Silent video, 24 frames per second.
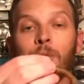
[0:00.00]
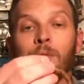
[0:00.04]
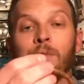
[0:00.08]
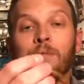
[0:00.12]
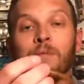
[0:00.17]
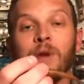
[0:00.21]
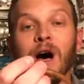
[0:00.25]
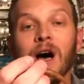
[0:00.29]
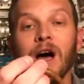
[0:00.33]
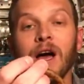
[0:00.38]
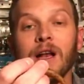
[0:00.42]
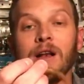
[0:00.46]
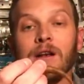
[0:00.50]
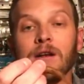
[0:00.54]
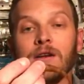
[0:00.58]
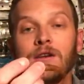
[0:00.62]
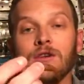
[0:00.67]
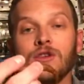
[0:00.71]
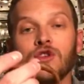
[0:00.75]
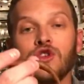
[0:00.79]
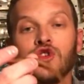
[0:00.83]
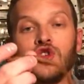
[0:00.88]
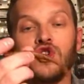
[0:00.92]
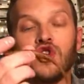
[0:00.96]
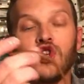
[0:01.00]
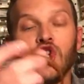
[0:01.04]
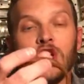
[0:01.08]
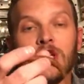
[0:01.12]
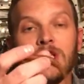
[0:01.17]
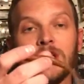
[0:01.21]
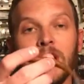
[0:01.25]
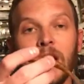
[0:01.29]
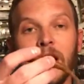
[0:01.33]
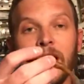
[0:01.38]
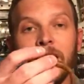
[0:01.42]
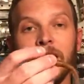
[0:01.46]
but
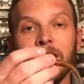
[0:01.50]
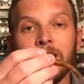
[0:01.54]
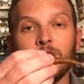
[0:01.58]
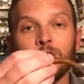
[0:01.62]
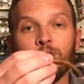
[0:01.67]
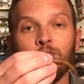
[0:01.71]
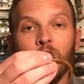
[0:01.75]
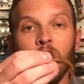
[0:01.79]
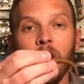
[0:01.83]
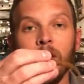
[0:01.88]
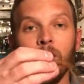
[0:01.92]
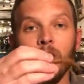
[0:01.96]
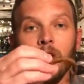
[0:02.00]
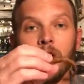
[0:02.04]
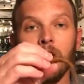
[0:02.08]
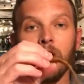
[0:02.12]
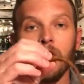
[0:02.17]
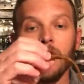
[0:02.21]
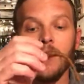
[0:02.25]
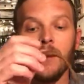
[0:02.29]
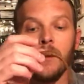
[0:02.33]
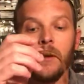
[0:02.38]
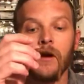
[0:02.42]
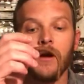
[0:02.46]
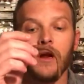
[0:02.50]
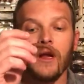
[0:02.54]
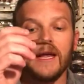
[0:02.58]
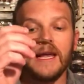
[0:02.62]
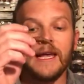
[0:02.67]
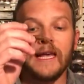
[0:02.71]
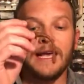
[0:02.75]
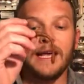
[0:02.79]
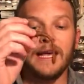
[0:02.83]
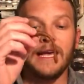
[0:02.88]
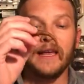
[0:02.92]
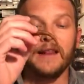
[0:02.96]
just like its brother
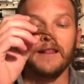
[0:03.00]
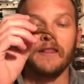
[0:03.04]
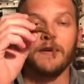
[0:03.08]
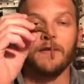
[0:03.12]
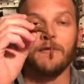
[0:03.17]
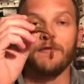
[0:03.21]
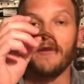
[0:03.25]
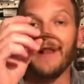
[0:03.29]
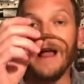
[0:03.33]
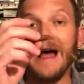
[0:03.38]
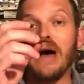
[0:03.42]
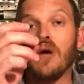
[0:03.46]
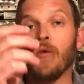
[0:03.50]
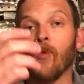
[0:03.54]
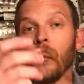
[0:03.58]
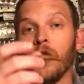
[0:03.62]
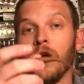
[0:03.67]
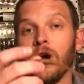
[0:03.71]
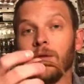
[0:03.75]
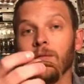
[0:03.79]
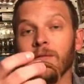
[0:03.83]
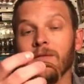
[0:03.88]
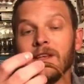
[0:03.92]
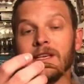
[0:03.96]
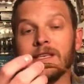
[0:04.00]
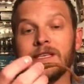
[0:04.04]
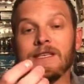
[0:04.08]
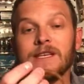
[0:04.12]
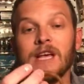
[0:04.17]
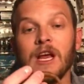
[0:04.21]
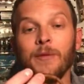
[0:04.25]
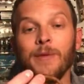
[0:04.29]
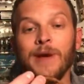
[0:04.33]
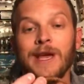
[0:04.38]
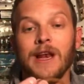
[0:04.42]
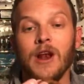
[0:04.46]
in the flatworm, this is
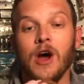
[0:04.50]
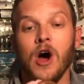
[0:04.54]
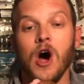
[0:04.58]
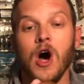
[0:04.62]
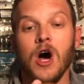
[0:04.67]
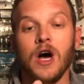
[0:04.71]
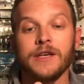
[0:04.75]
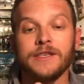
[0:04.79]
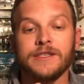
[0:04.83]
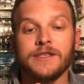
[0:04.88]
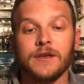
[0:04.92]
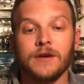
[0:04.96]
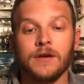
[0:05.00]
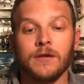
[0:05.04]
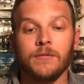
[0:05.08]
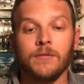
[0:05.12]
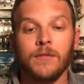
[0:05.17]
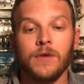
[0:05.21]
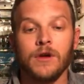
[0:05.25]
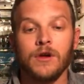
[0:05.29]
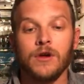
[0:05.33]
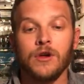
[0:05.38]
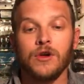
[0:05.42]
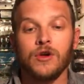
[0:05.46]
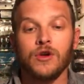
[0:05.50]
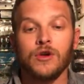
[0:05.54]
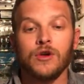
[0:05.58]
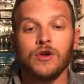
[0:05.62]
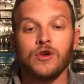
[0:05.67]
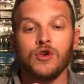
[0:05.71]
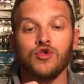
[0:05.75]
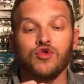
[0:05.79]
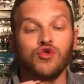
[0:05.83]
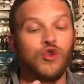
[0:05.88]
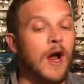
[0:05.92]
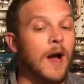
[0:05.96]
gonna be an awesome
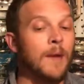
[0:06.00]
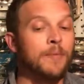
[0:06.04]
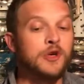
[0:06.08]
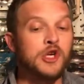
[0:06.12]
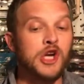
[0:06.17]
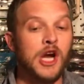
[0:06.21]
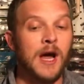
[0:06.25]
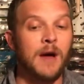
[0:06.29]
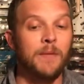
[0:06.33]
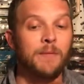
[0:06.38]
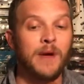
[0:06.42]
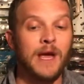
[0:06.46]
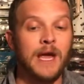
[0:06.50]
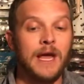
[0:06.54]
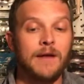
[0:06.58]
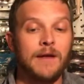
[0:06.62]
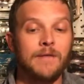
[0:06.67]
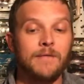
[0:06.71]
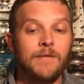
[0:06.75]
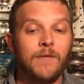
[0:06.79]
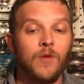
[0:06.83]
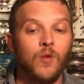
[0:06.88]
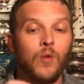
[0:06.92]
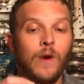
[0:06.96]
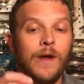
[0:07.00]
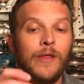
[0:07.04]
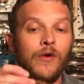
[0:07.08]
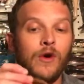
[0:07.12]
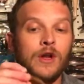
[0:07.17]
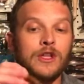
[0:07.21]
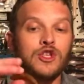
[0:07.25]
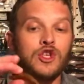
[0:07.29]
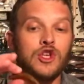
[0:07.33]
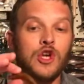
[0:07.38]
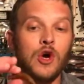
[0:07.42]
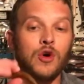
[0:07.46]
drop shot bait, whether
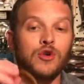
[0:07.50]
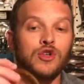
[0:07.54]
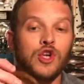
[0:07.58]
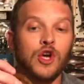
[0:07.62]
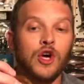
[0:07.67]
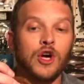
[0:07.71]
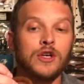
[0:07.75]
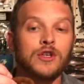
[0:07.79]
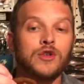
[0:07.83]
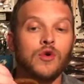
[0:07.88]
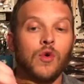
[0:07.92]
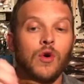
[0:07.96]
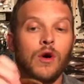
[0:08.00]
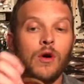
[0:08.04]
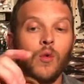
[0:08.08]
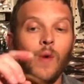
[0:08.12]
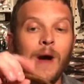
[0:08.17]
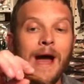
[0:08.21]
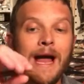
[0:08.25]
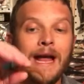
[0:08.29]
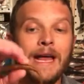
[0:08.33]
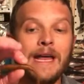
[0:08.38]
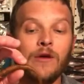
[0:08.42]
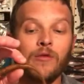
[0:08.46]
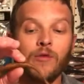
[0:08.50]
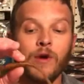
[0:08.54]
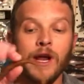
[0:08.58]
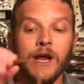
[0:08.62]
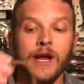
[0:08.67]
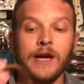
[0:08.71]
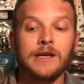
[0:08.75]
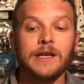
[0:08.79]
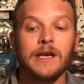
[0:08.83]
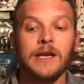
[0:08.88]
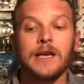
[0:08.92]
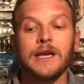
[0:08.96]
it's nose hooked or wacky
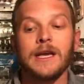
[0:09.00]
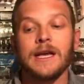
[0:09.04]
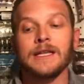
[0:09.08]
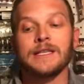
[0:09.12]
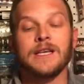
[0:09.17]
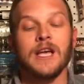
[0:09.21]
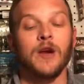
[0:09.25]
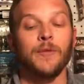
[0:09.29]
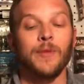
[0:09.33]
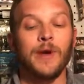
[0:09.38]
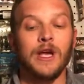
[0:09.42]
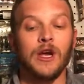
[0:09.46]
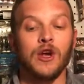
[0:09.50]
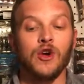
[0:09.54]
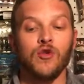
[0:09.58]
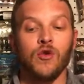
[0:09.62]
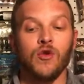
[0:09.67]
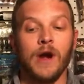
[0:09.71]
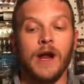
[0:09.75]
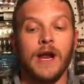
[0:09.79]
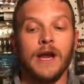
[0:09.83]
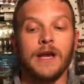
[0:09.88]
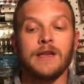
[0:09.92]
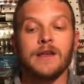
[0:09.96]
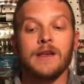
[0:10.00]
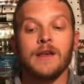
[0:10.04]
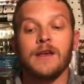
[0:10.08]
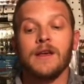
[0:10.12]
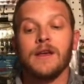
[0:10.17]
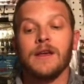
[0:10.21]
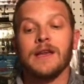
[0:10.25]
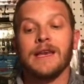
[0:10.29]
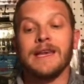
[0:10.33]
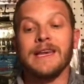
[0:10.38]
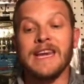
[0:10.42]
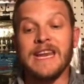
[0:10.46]
rigged. It's gonna be a great
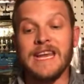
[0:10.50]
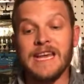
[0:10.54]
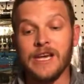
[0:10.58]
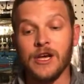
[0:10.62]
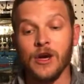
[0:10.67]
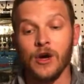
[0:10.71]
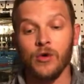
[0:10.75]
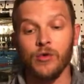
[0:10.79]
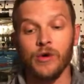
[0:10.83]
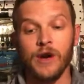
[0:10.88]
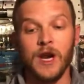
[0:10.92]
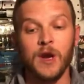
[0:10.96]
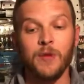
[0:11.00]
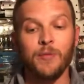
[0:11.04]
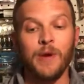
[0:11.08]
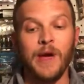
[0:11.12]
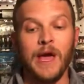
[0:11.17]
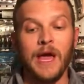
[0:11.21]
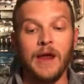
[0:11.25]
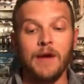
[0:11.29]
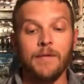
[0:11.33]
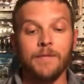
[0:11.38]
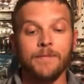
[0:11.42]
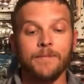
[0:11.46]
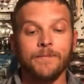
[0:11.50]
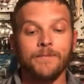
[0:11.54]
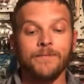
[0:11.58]
Nico rig bait,